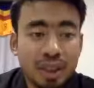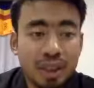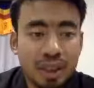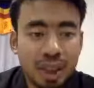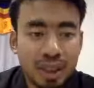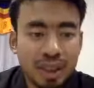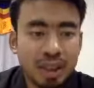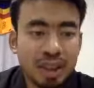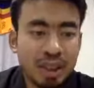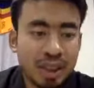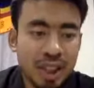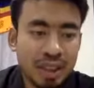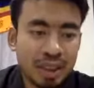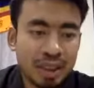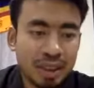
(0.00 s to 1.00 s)
other
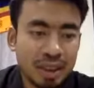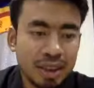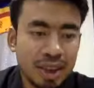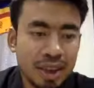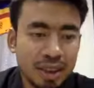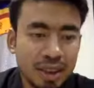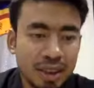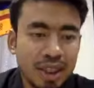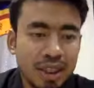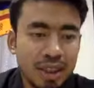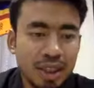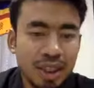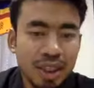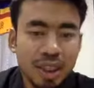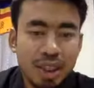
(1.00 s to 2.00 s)
existing satellites.
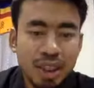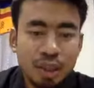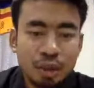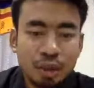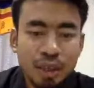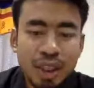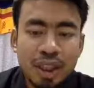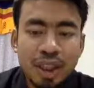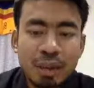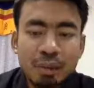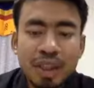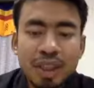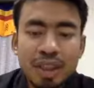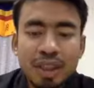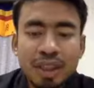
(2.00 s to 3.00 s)
So there are
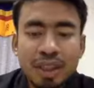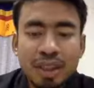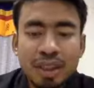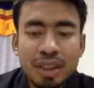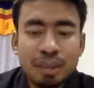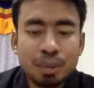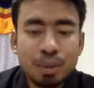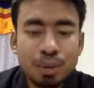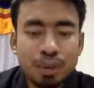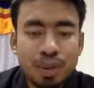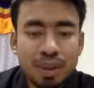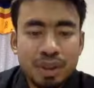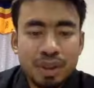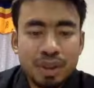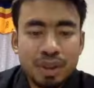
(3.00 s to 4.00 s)
many
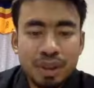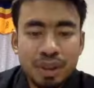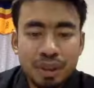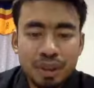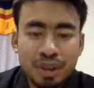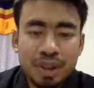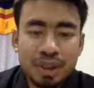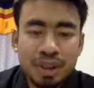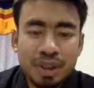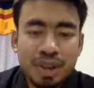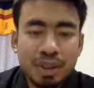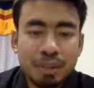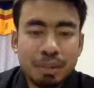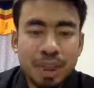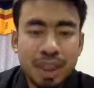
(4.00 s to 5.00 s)
procedures set
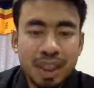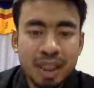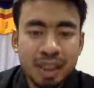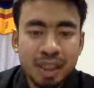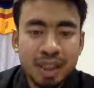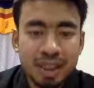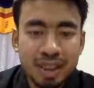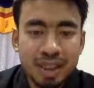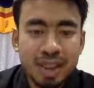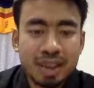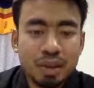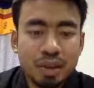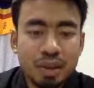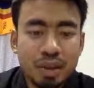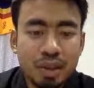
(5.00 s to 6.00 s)
up by the
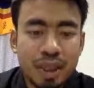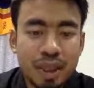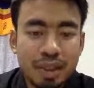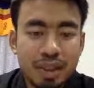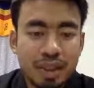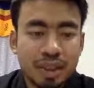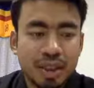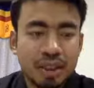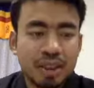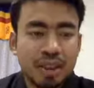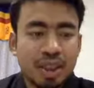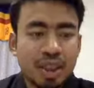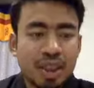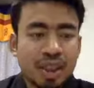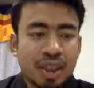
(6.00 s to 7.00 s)
international organizations.
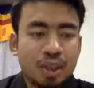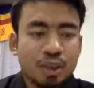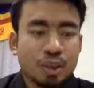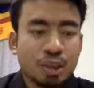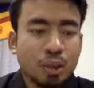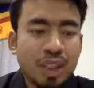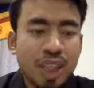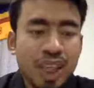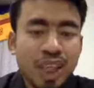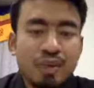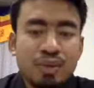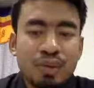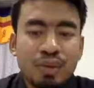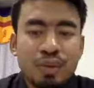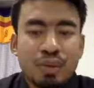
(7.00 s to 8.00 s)
So we
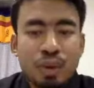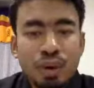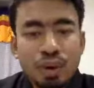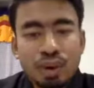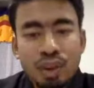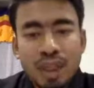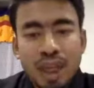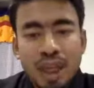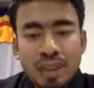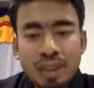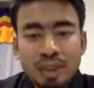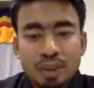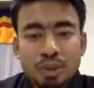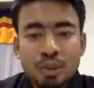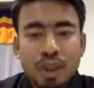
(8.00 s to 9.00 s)
have to follow
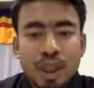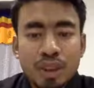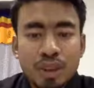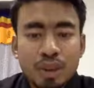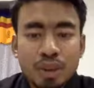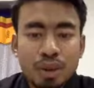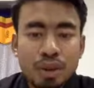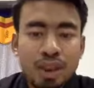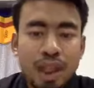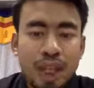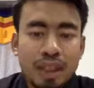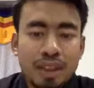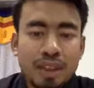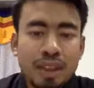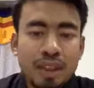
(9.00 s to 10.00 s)
that to ensure
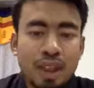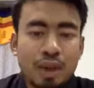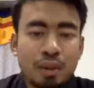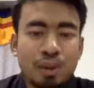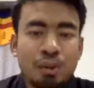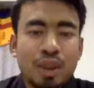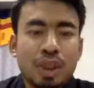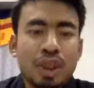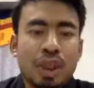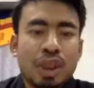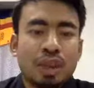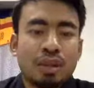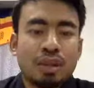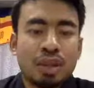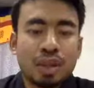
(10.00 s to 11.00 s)
that we
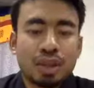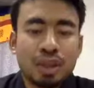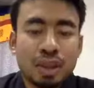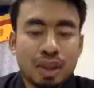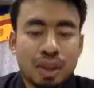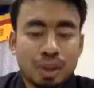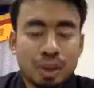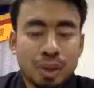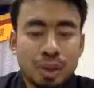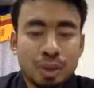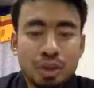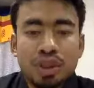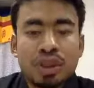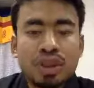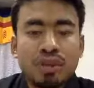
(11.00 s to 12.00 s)
are not going
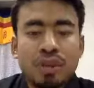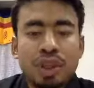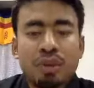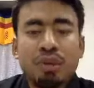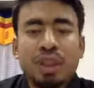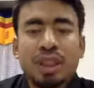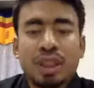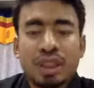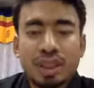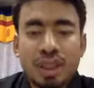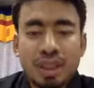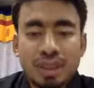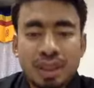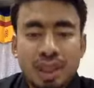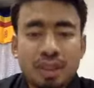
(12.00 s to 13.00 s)
to interfere with other
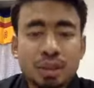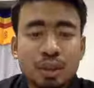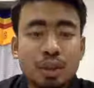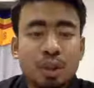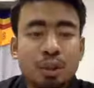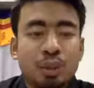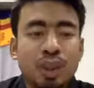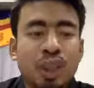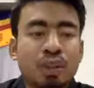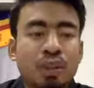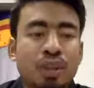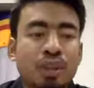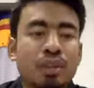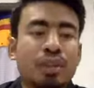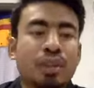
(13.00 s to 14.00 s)
satellites, or we are
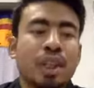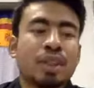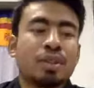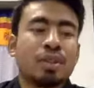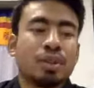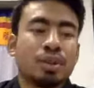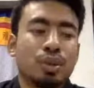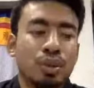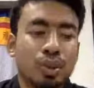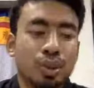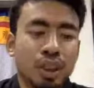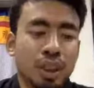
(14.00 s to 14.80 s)
not trying to